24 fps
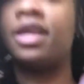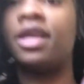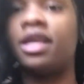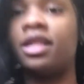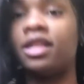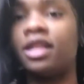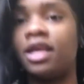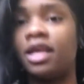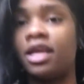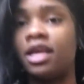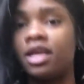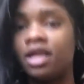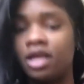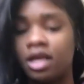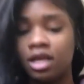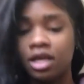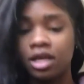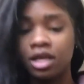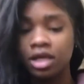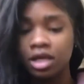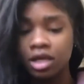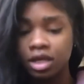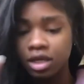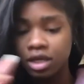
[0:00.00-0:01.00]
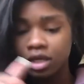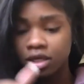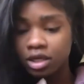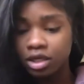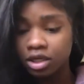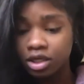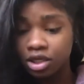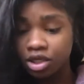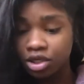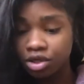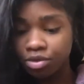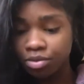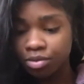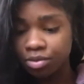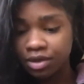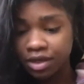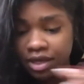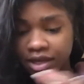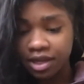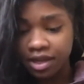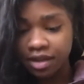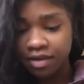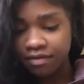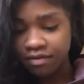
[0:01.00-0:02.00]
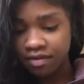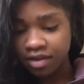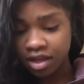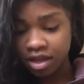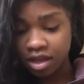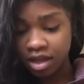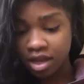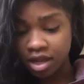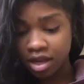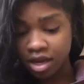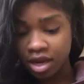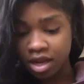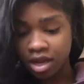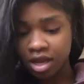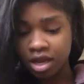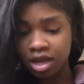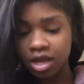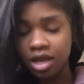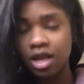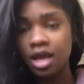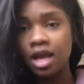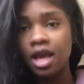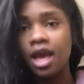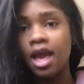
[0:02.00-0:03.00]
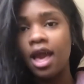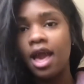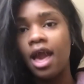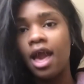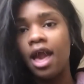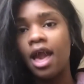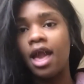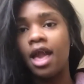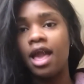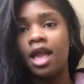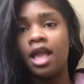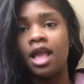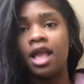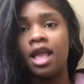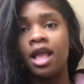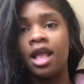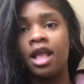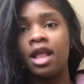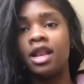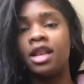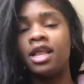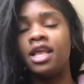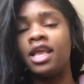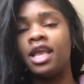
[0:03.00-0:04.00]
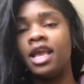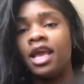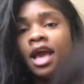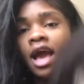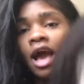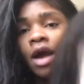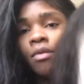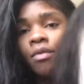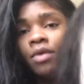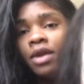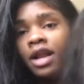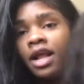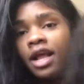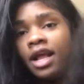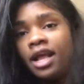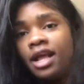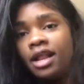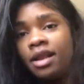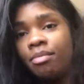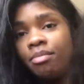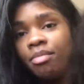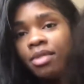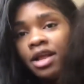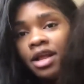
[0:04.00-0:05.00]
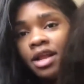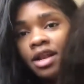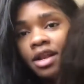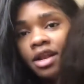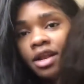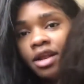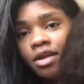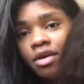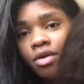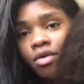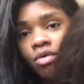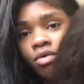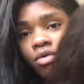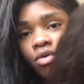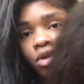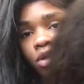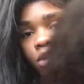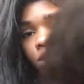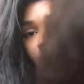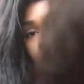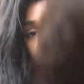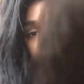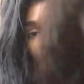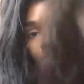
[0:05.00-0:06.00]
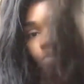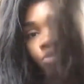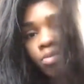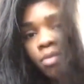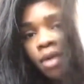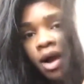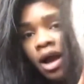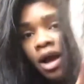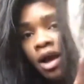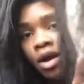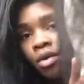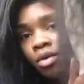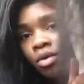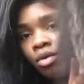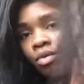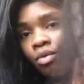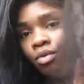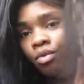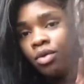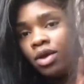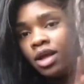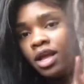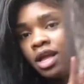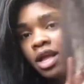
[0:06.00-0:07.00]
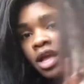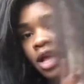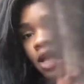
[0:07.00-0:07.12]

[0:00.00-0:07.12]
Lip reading: it like super even. And yeah, I went ahead and pinned it onto my wig